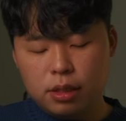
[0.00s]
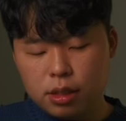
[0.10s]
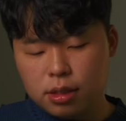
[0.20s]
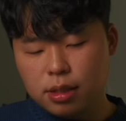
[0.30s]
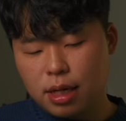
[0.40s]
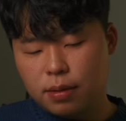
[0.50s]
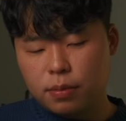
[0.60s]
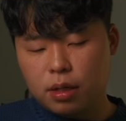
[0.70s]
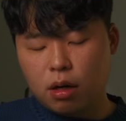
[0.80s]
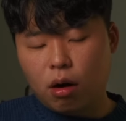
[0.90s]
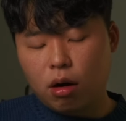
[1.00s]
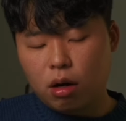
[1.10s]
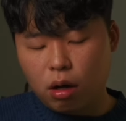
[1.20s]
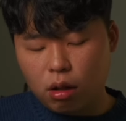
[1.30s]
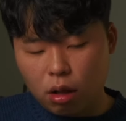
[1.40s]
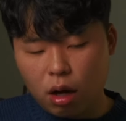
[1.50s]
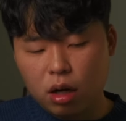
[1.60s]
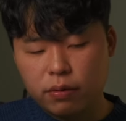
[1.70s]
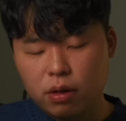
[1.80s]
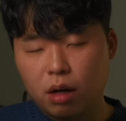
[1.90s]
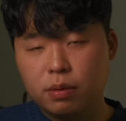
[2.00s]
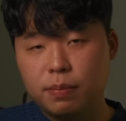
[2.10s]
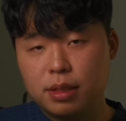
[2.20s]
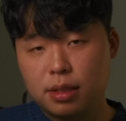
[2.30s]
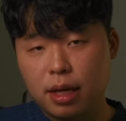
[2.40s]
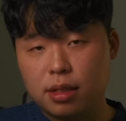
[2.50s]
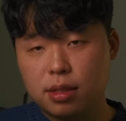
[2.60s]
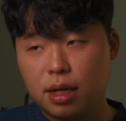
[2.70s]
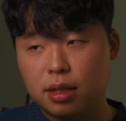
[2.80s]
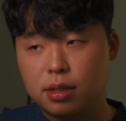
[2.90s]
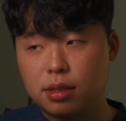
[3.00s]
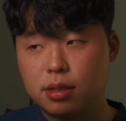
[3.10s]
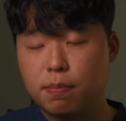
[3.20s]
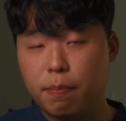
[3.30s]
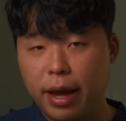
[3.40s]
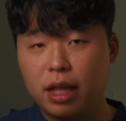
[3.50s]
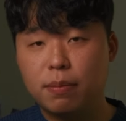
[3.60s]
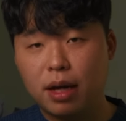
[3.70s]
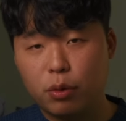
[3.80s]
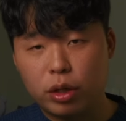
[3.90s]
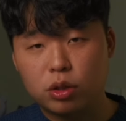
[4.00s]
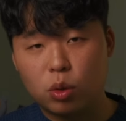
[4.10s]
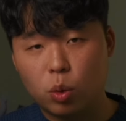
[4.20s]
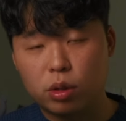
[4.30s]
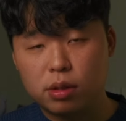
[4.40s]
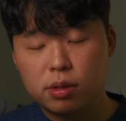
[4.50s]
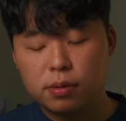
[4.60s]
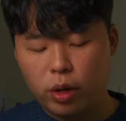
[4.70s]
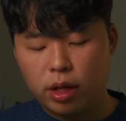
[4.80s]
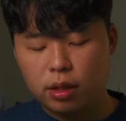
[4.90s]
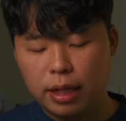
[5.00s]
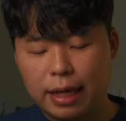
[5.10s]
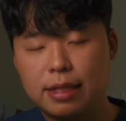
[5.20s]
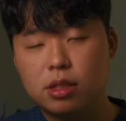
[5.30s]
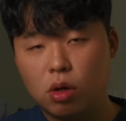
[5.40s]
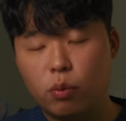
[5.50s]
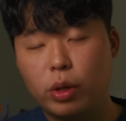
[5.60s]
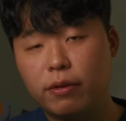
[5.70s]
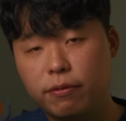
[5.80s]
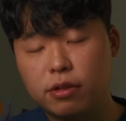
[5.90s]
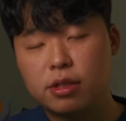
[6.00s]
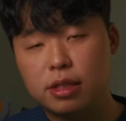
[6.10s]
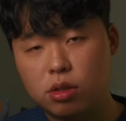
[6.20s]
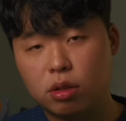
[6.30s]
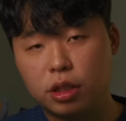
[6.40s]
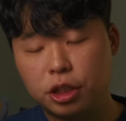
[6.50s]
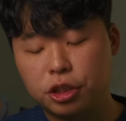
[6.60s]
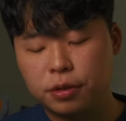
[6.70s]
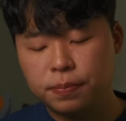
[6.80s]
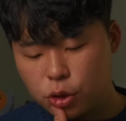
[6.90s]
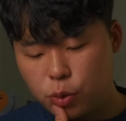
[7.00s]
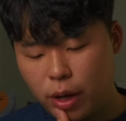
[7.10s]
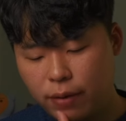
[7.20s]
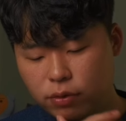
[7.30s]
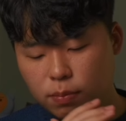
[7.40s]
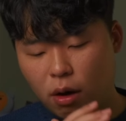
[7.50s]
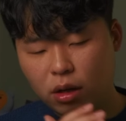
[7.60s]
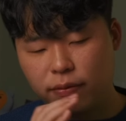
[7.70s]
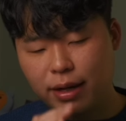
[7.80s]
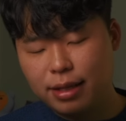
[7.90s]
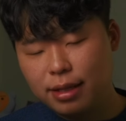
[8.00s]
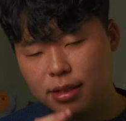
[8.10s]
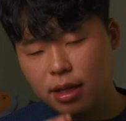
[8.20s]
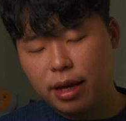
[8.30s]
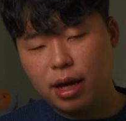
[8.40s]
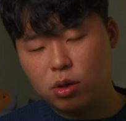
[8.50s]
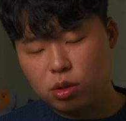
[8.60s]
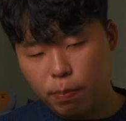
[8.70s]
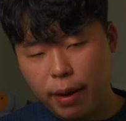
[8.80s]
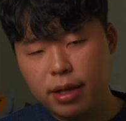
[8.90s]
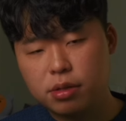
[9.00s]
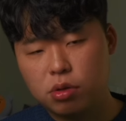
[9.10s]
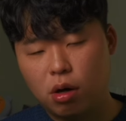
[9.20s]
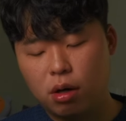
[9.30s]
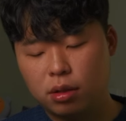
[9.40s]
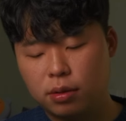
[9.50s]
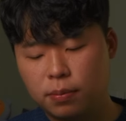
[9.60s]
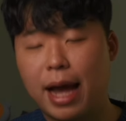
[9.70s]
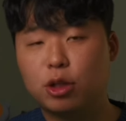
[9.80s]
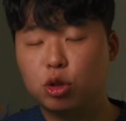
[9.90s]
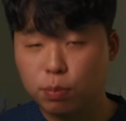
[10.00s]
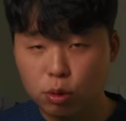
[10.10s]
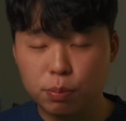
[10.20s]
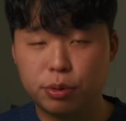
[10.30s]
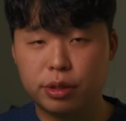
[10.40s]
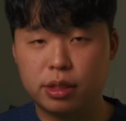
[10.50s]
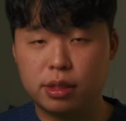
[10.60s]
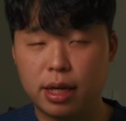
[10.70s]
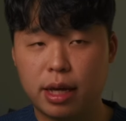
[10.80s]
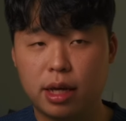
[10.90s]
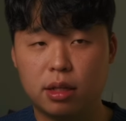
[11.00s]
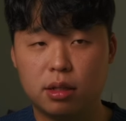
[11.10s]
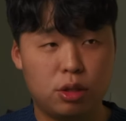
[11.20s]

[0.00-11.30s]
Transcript: it's just that there are a lot of common mistakes that's made by restaurant owners when they first install the kitchen. You have to modify these layouts based on the actual blueprints and